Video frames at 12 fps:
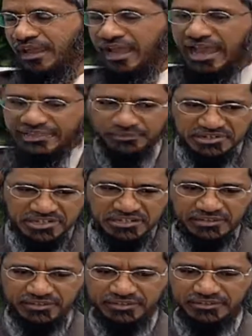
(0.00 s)
As I mentioned
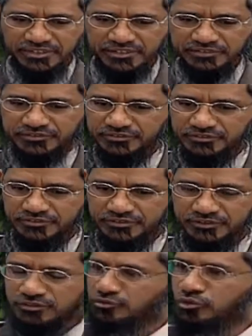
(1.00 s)
earlier, there is
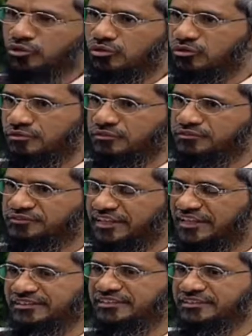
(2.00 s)
no
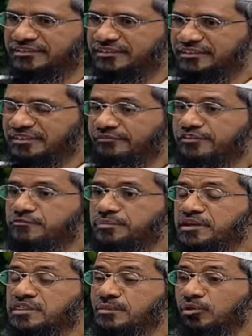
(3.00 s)
Sahih hadith which
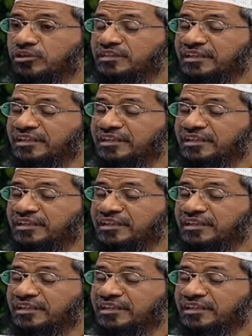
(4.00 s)
speaks about the